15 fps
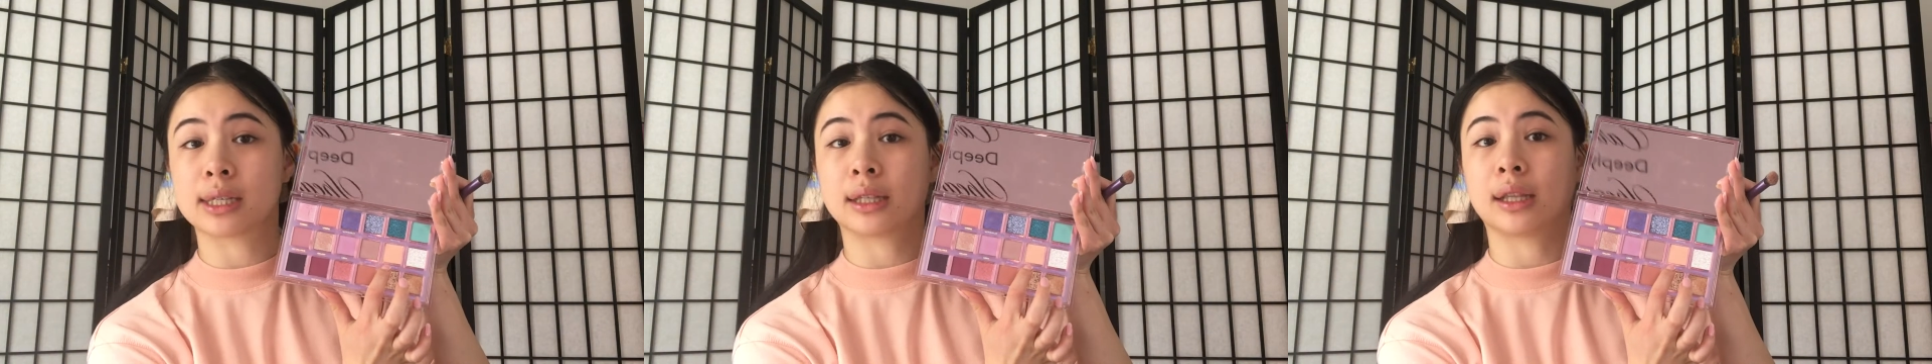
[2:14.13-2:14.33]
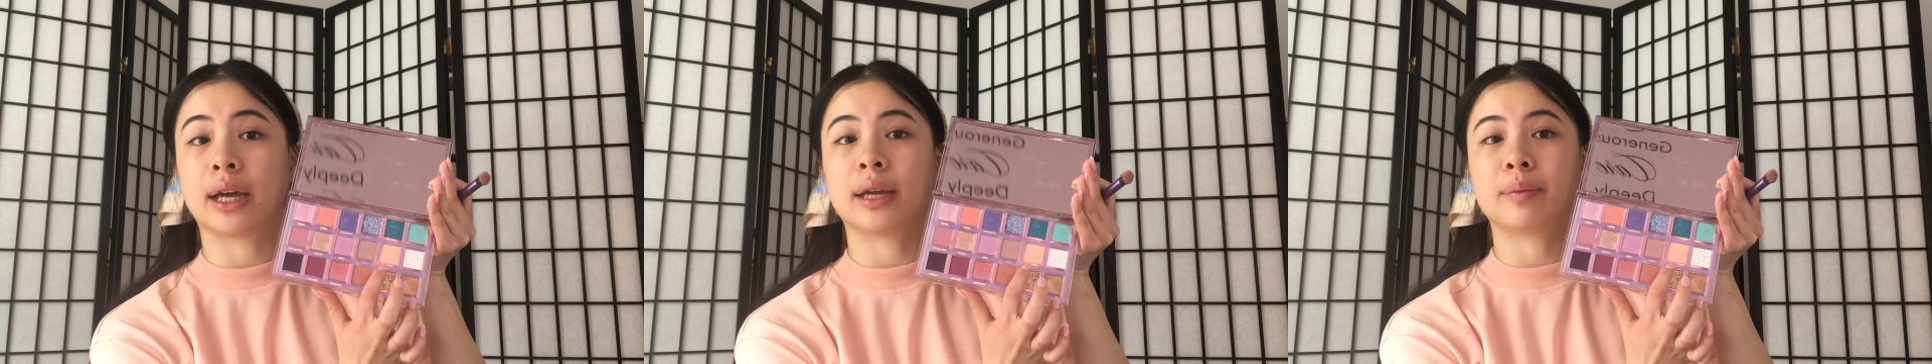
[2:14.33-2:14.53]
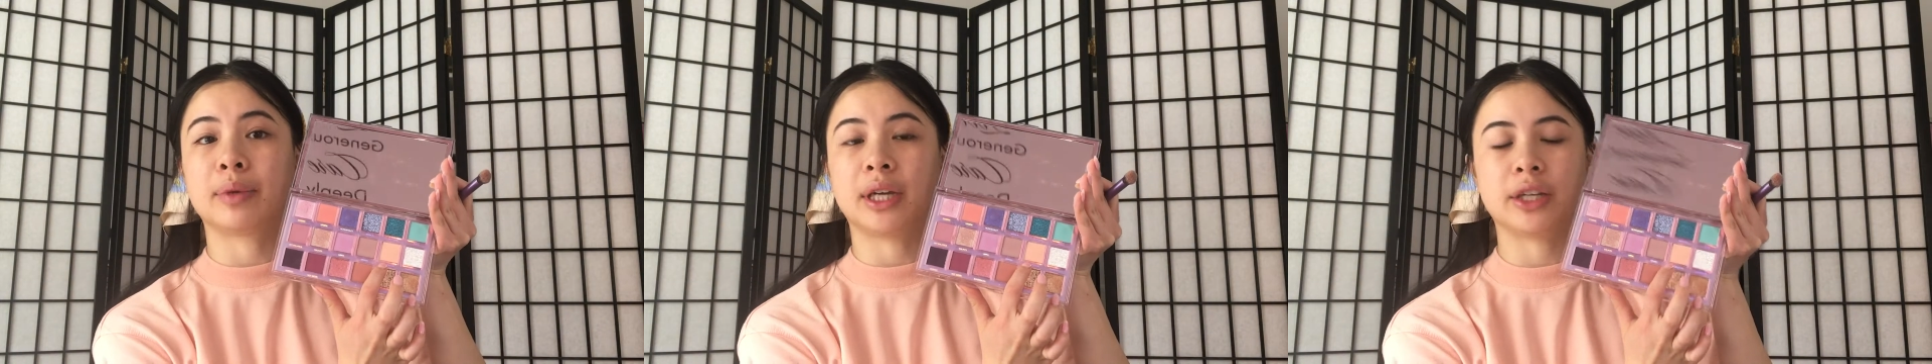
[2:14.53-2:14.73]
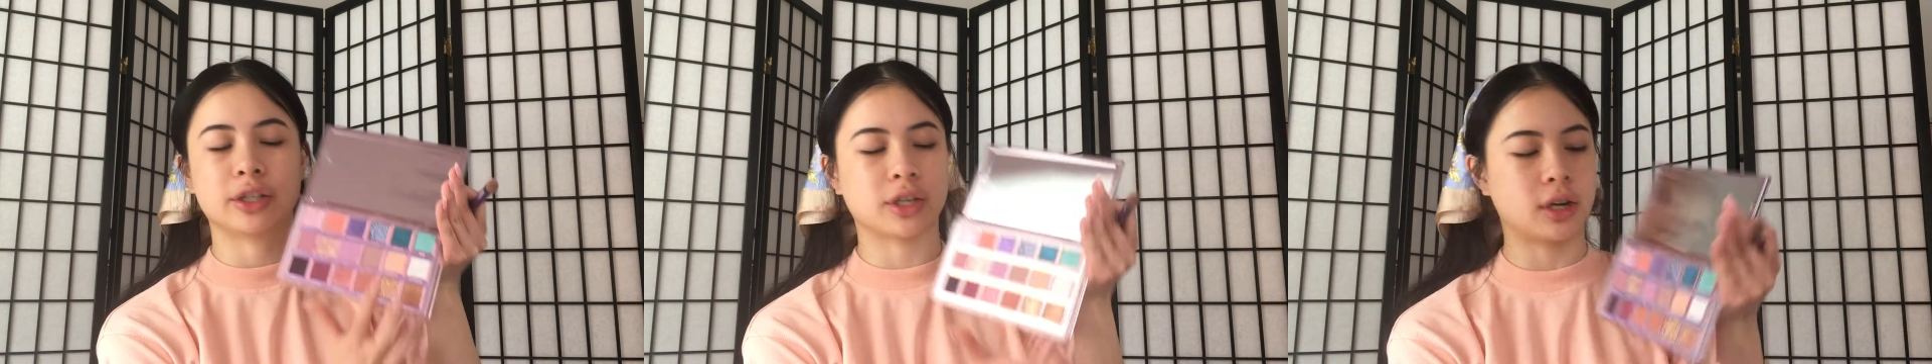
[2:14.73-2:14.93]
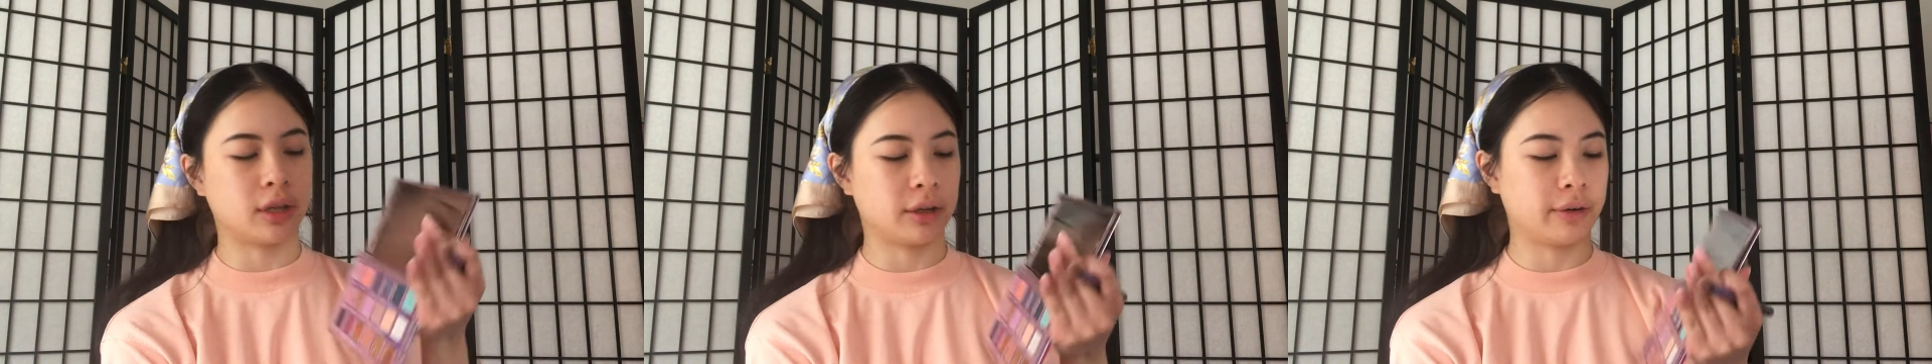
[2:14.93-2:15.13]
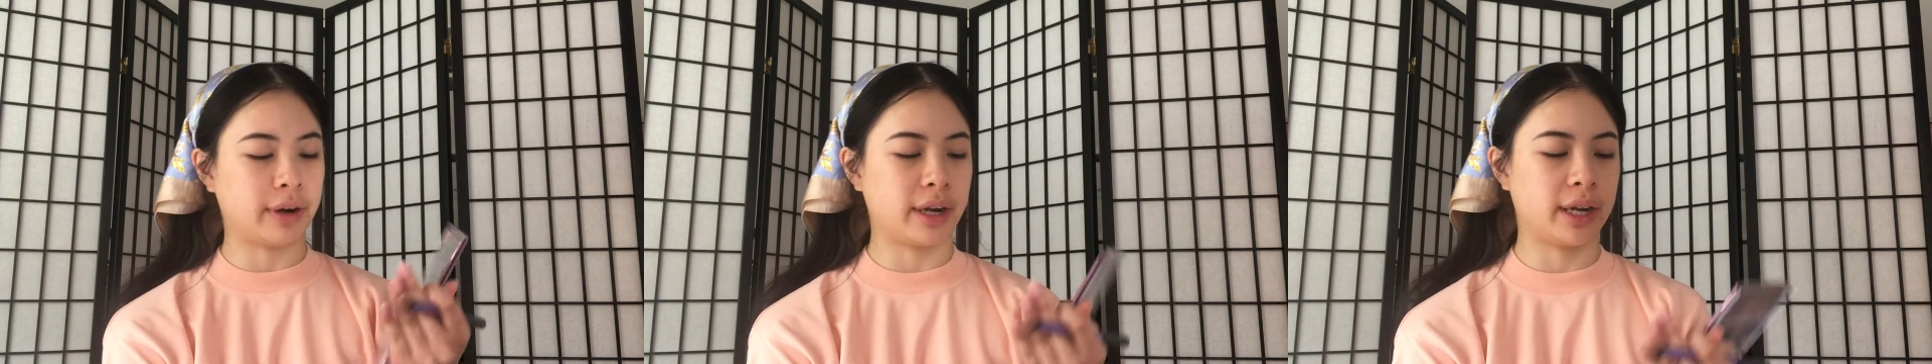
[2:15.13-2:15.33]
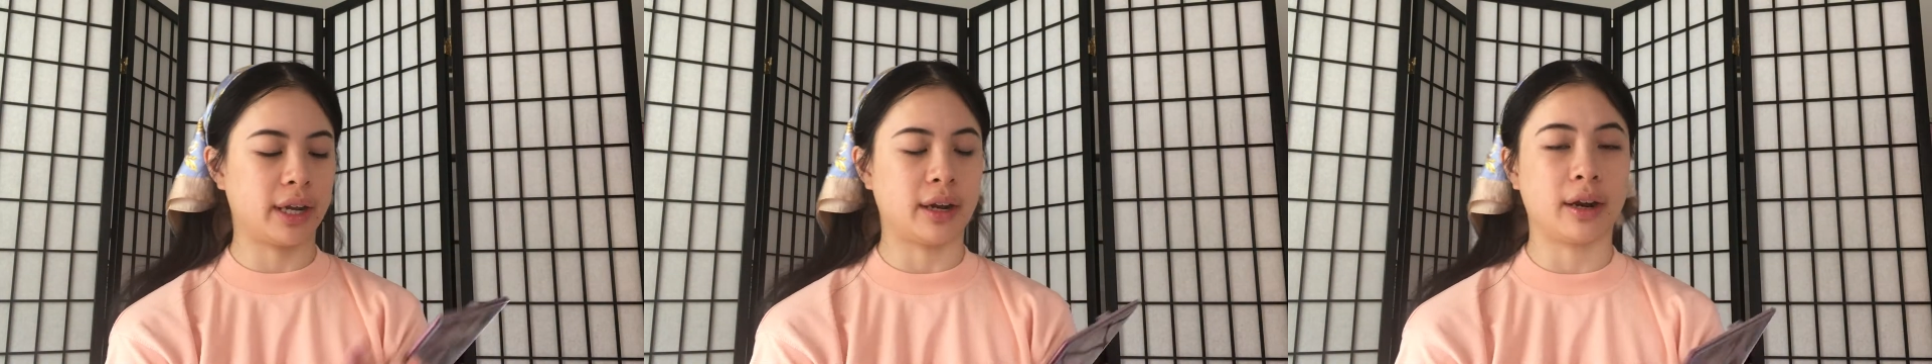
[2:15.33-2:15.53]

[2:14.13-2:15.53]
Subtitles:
light peach color right here,